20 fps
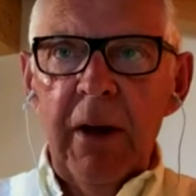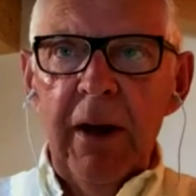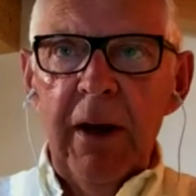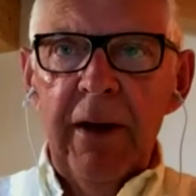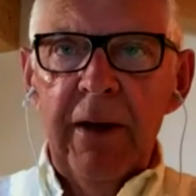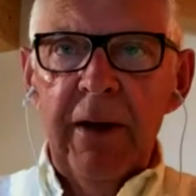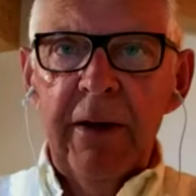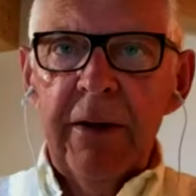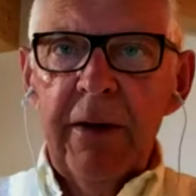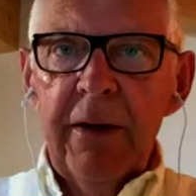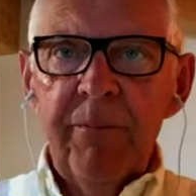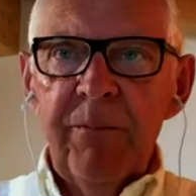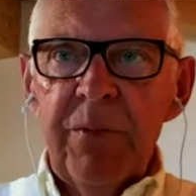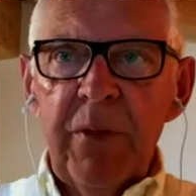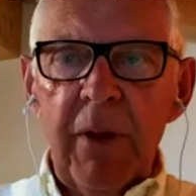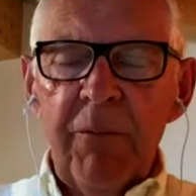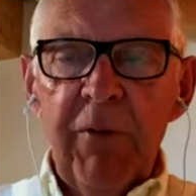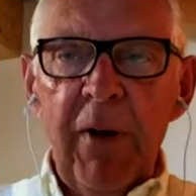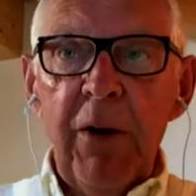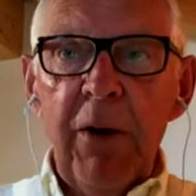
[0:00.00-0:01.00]
a
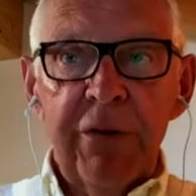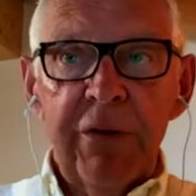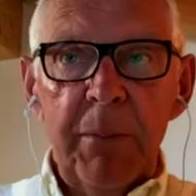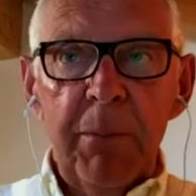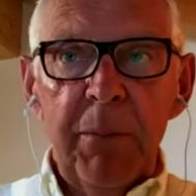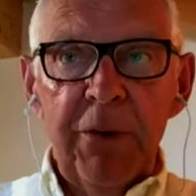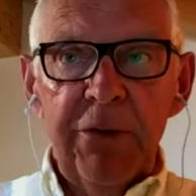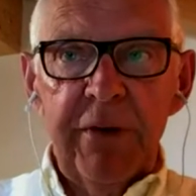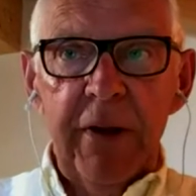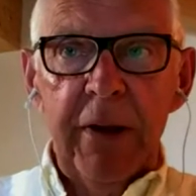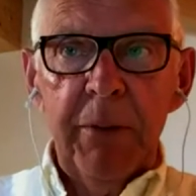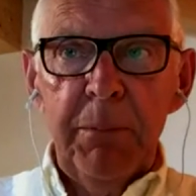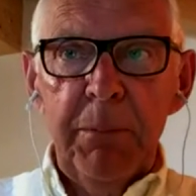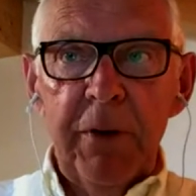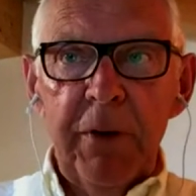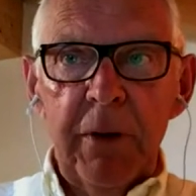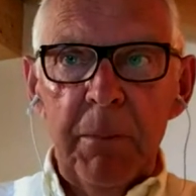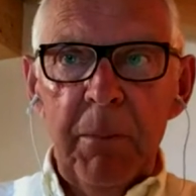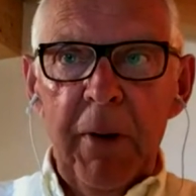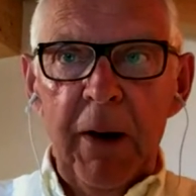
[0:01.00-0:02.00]
very simple
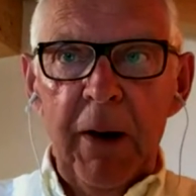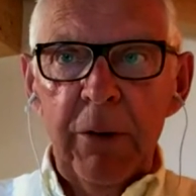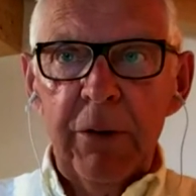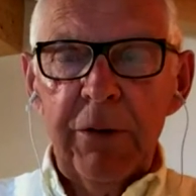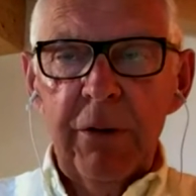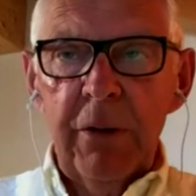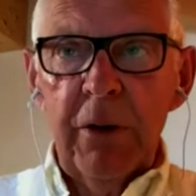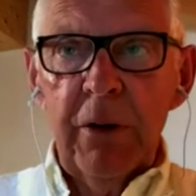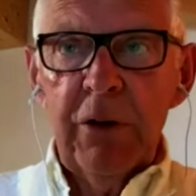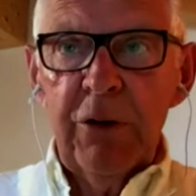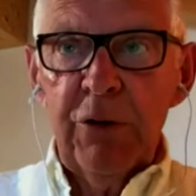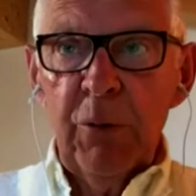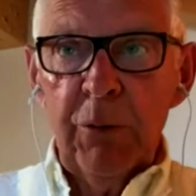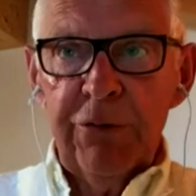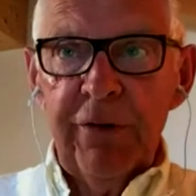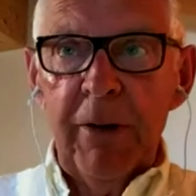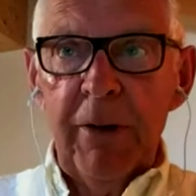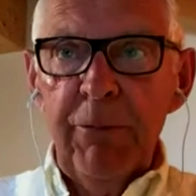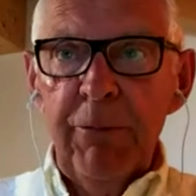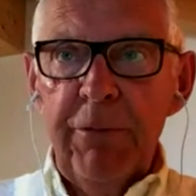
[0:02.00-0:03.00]
statement about
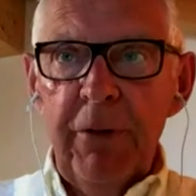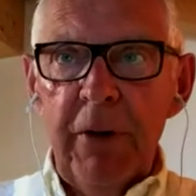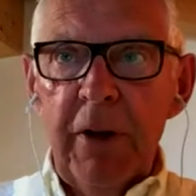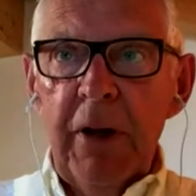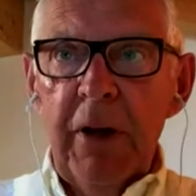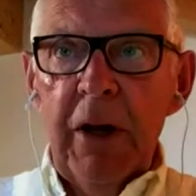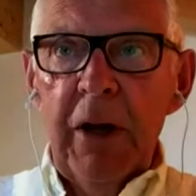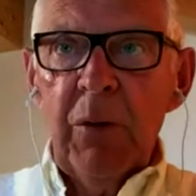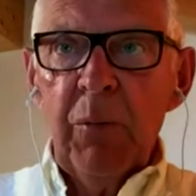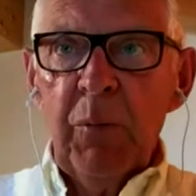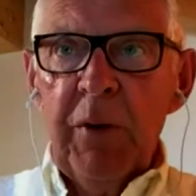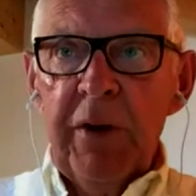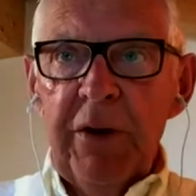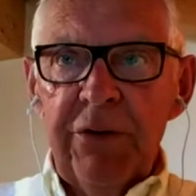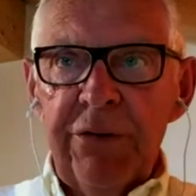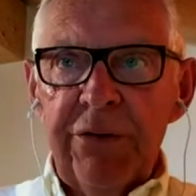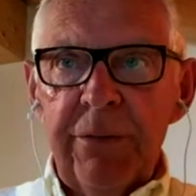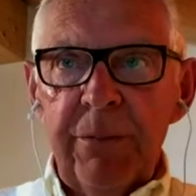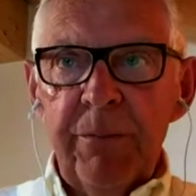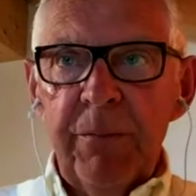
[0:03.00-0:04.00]
yourself,
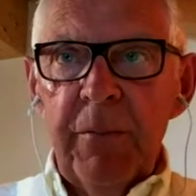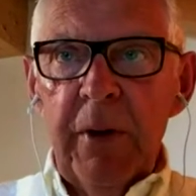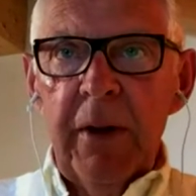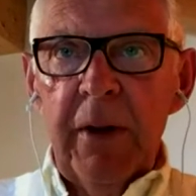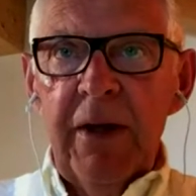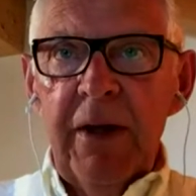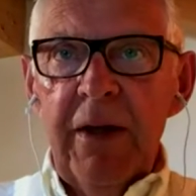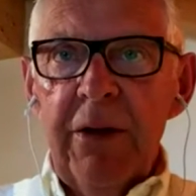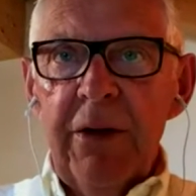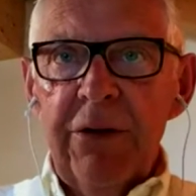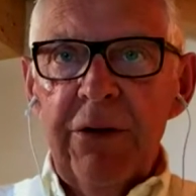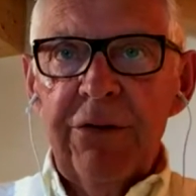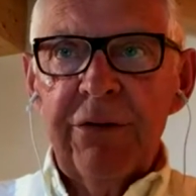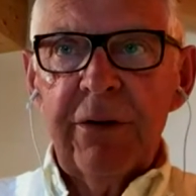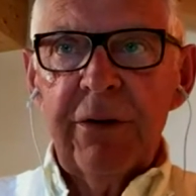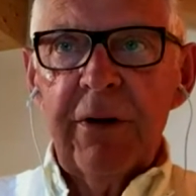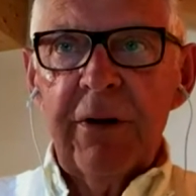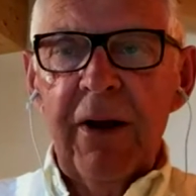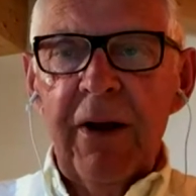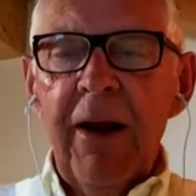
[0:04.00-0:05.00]
which is
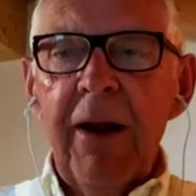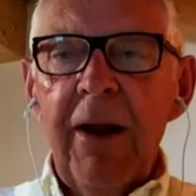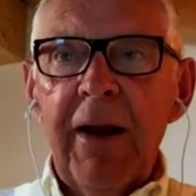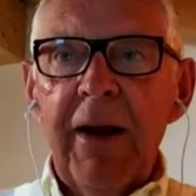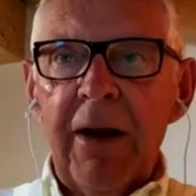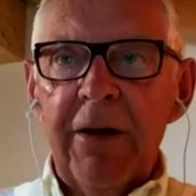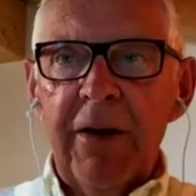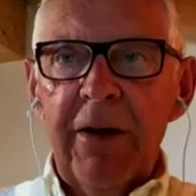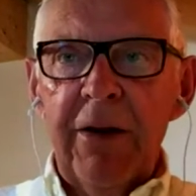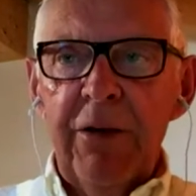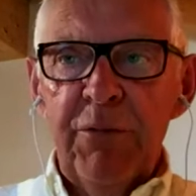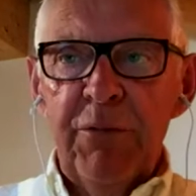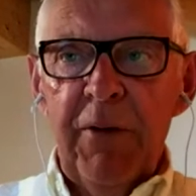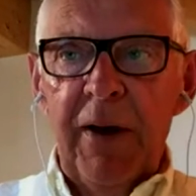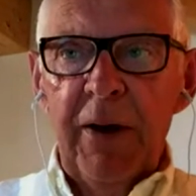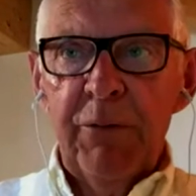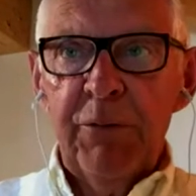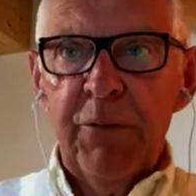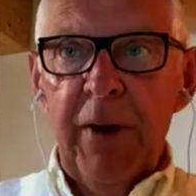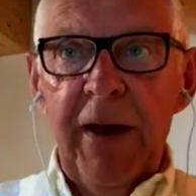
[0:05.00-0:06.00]
clearly
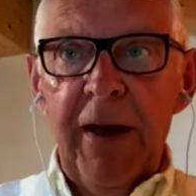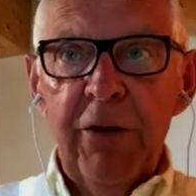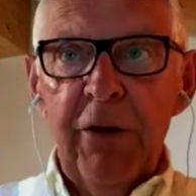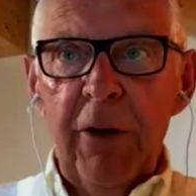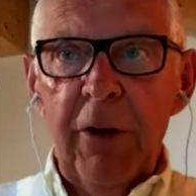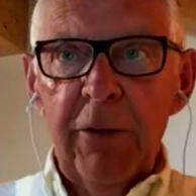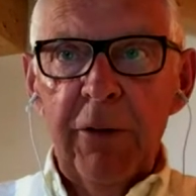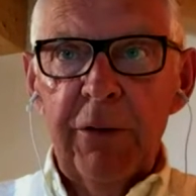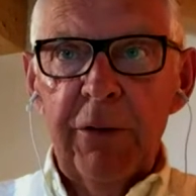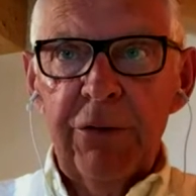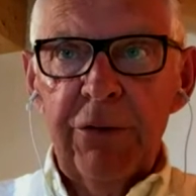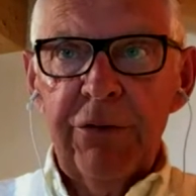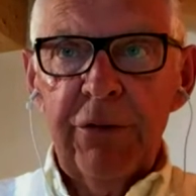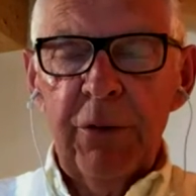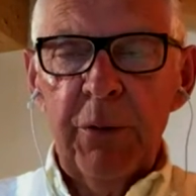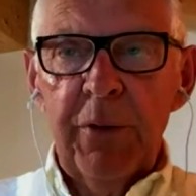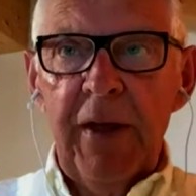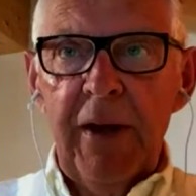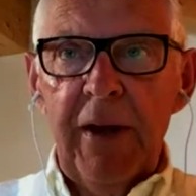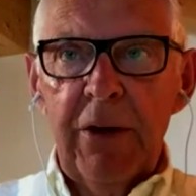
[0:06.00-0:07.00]
identified for headhunters
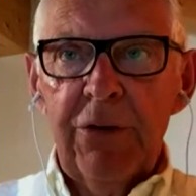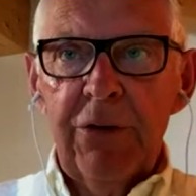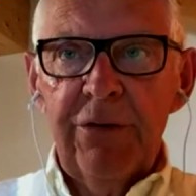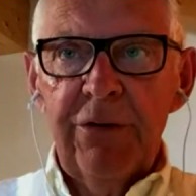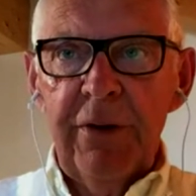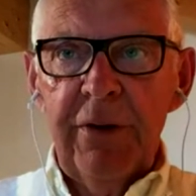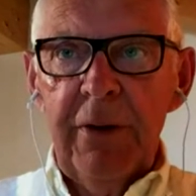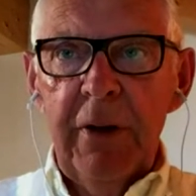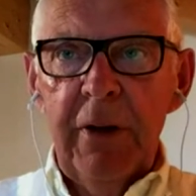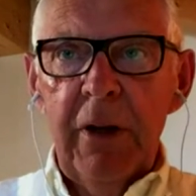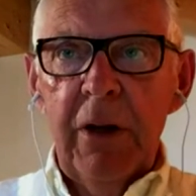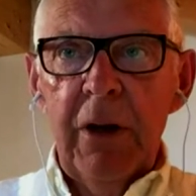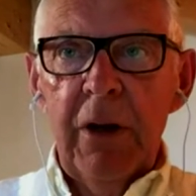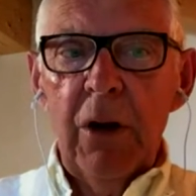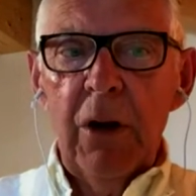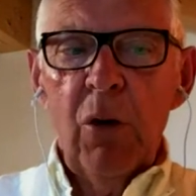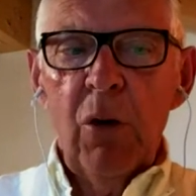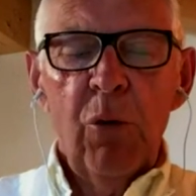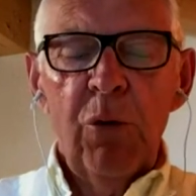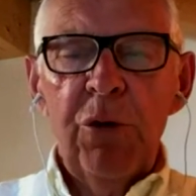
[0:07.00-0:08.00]
so they can see
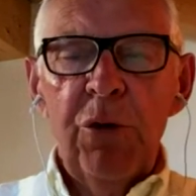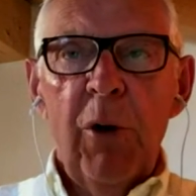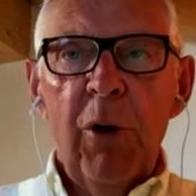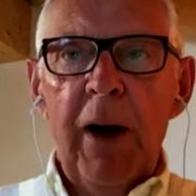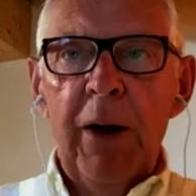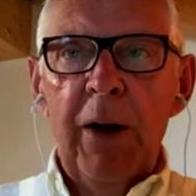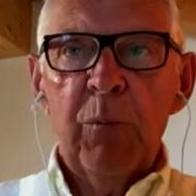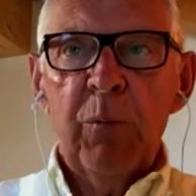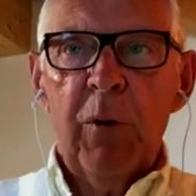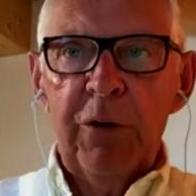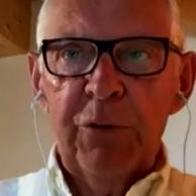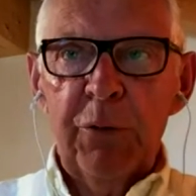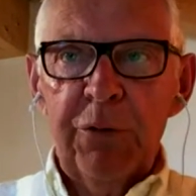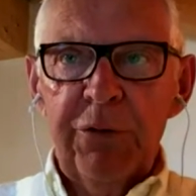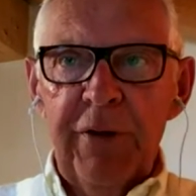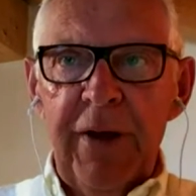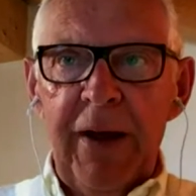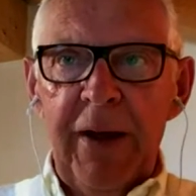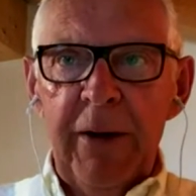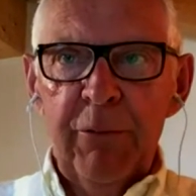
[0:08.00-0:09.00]
who you are and what you
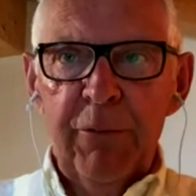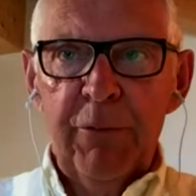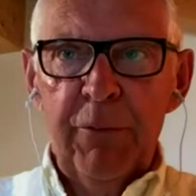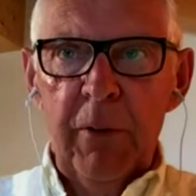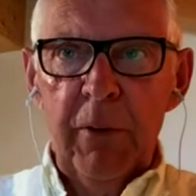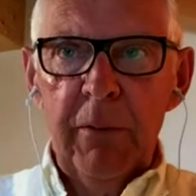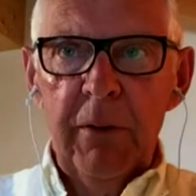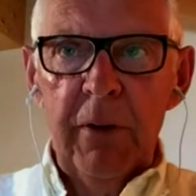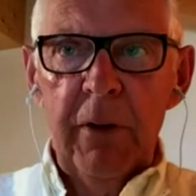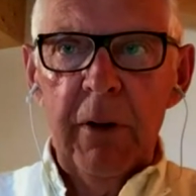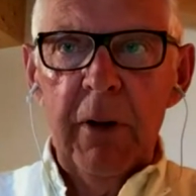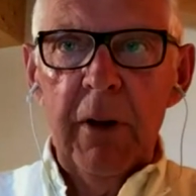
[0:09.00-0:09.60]
stand for.